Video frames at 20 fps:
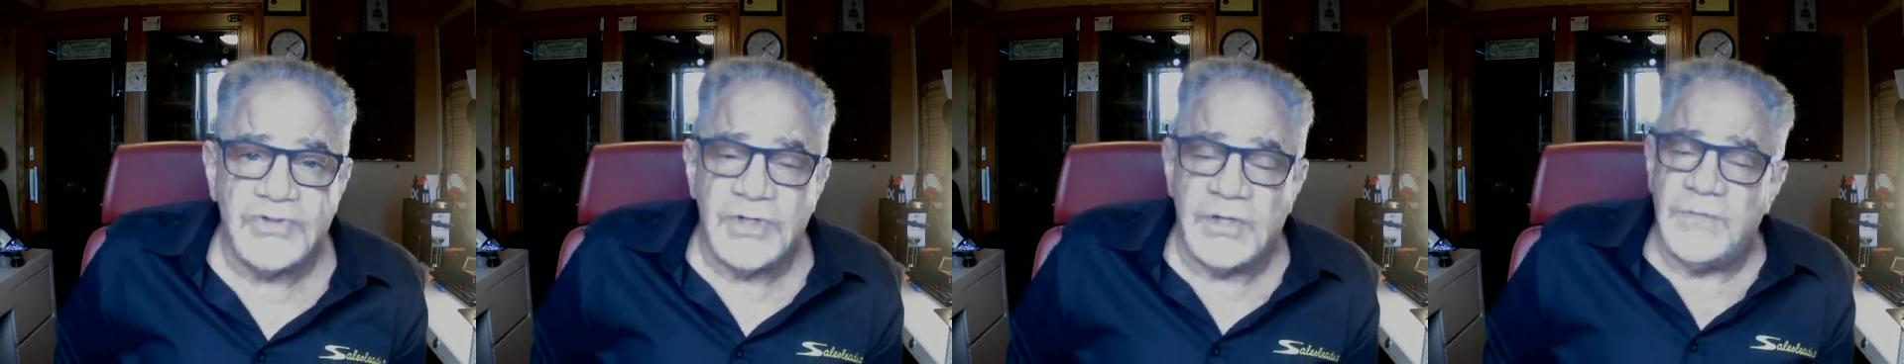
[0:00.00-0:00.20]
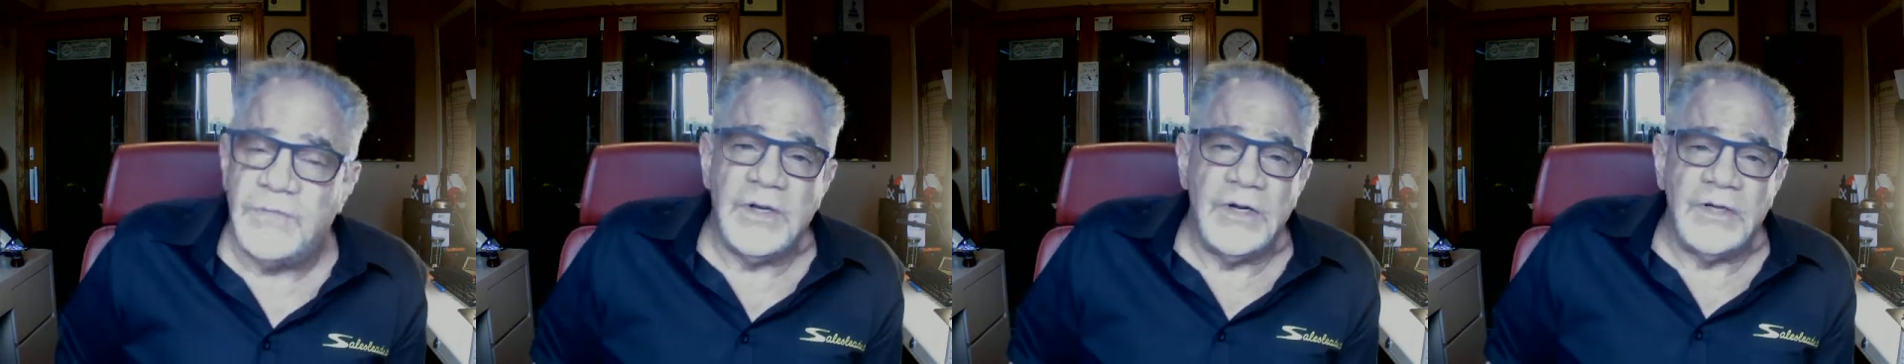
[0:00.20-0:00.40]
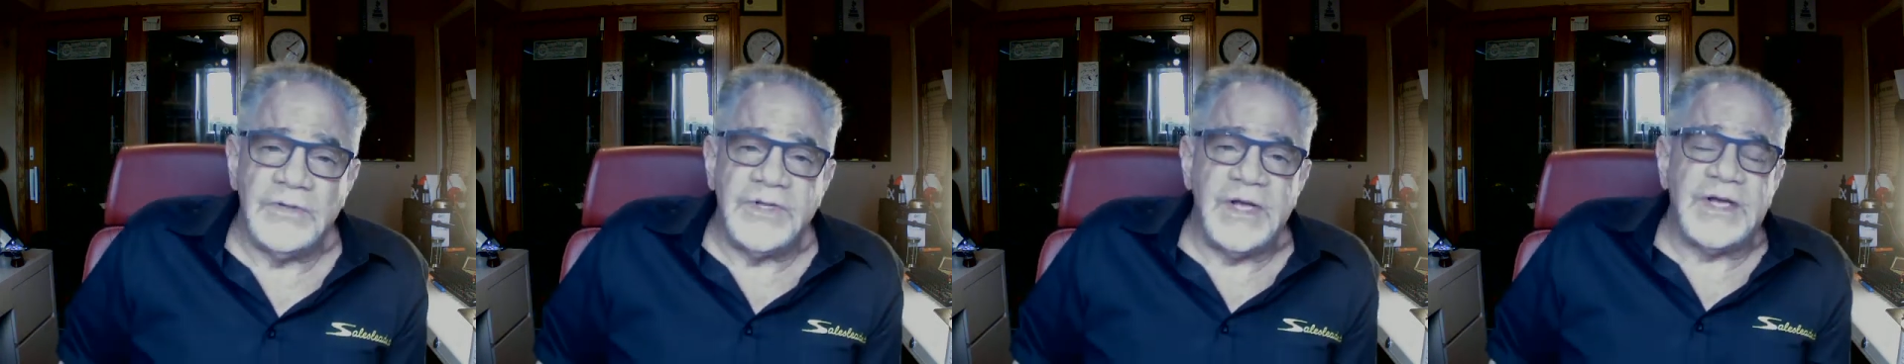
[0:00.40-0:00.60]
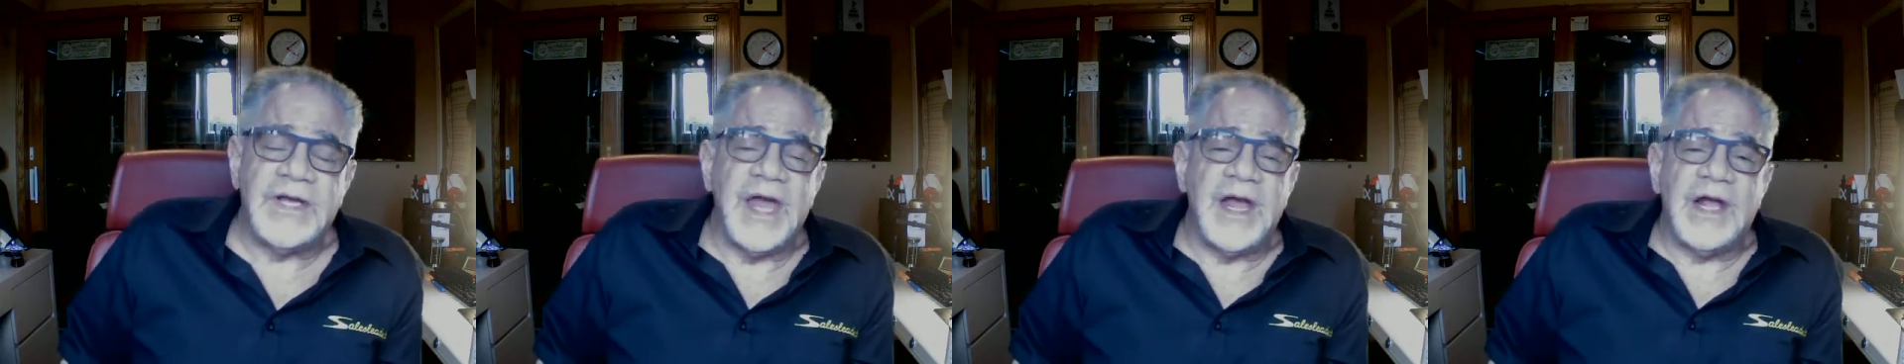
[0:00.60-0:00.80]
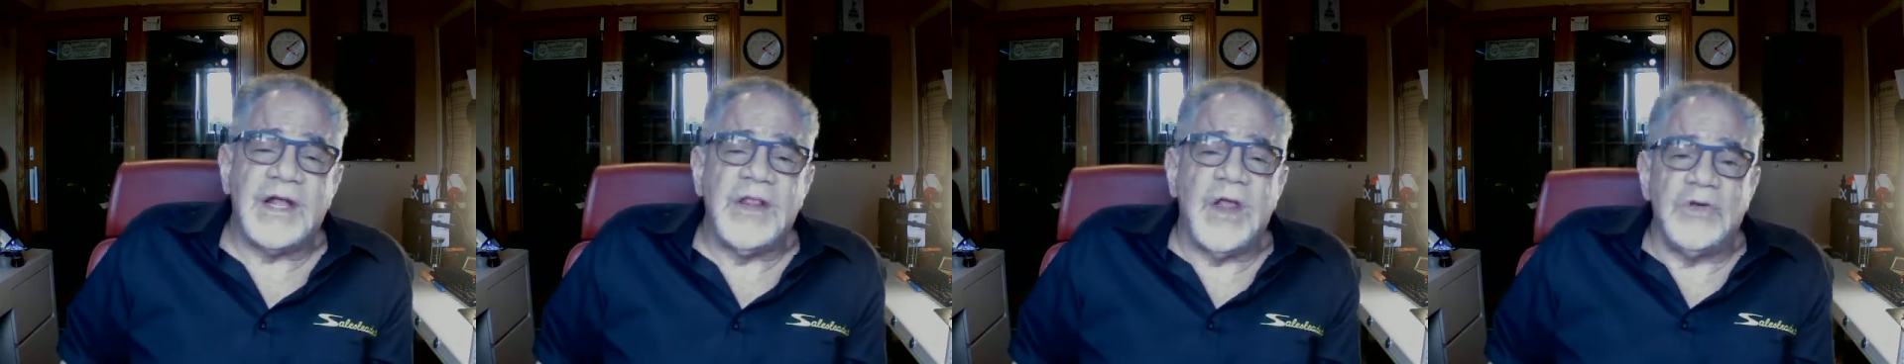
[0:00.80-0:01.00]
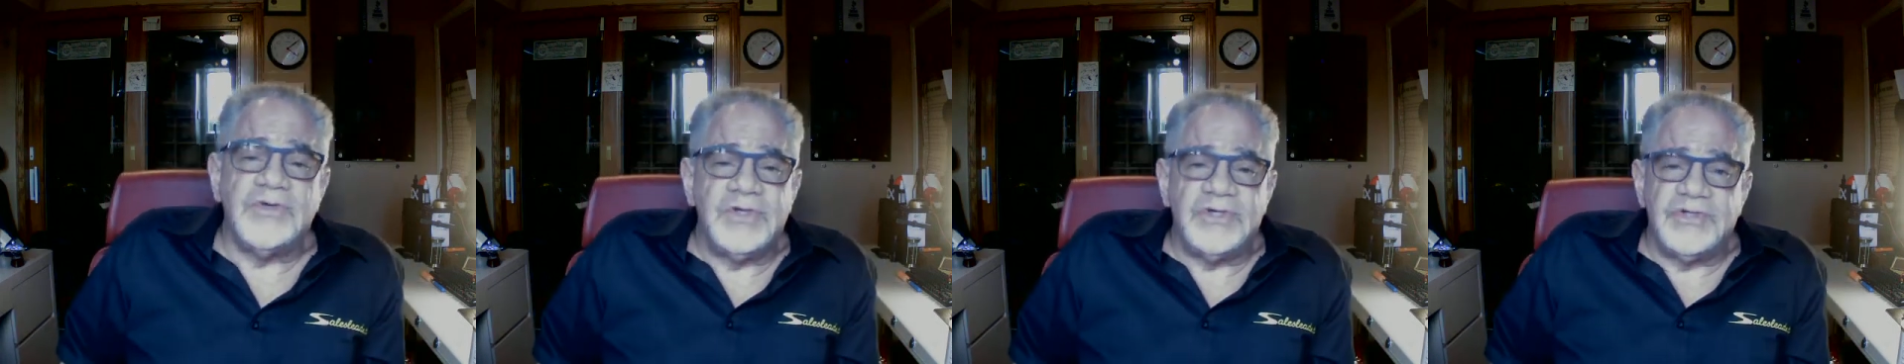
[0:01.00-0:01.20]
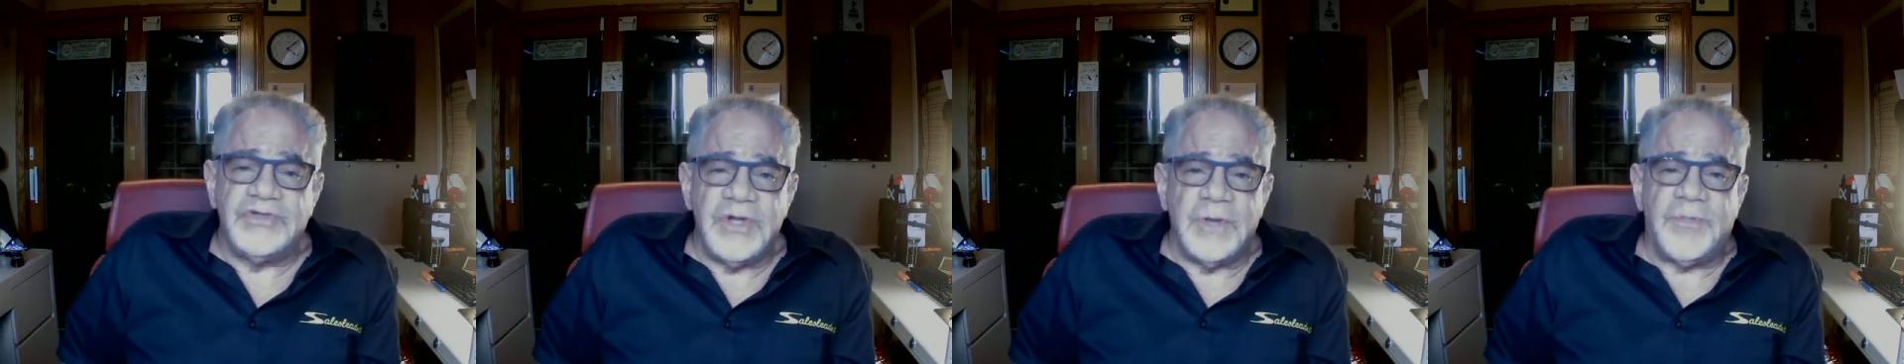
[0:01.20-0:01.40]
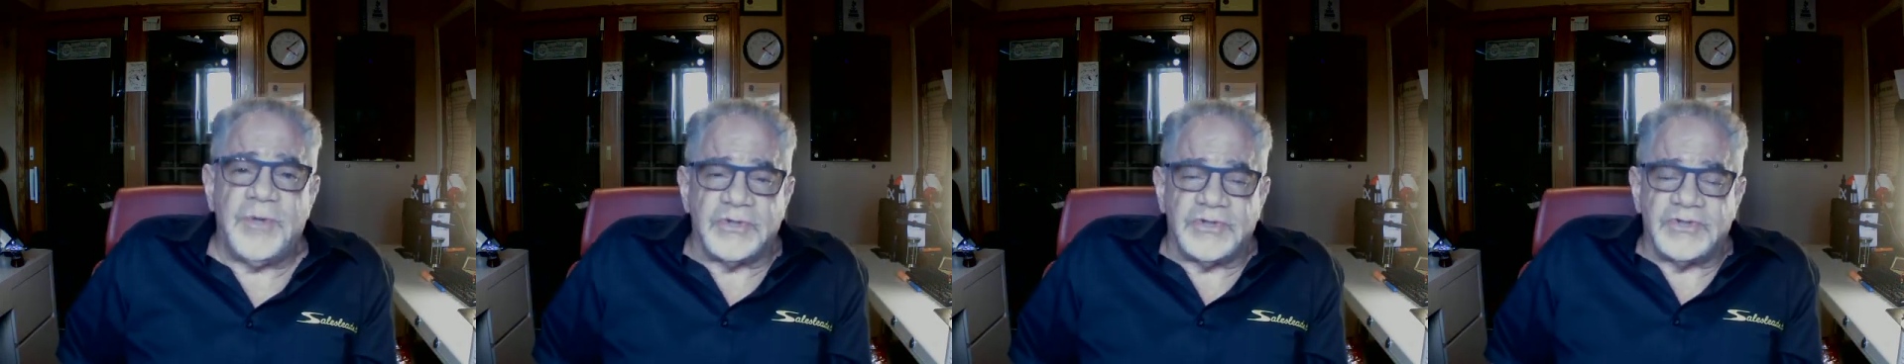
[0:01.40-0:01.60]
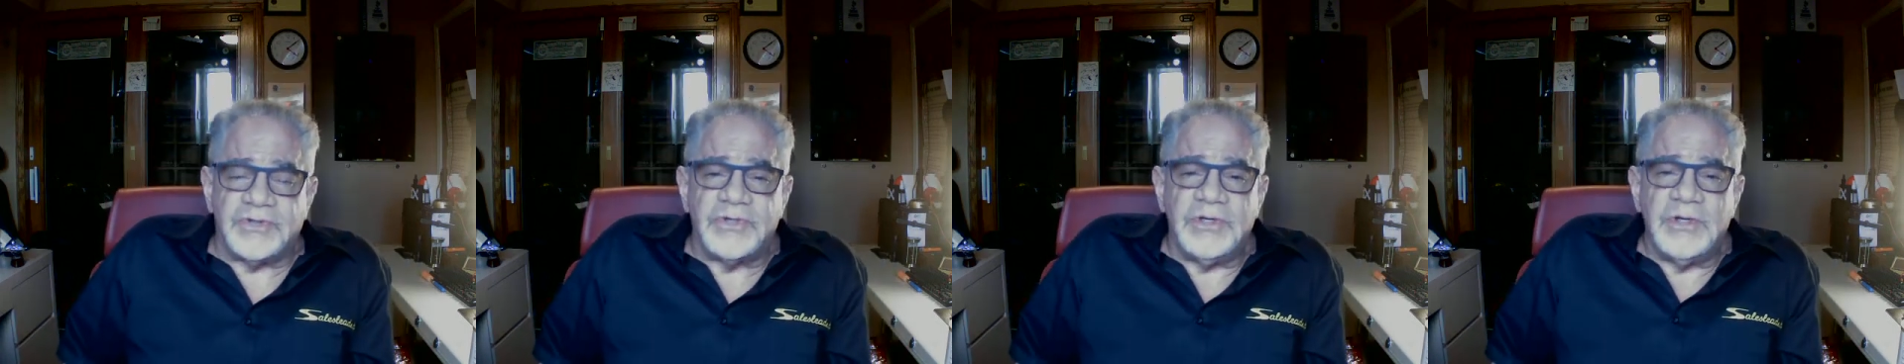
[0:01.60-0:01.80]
them, they can't close their zippers.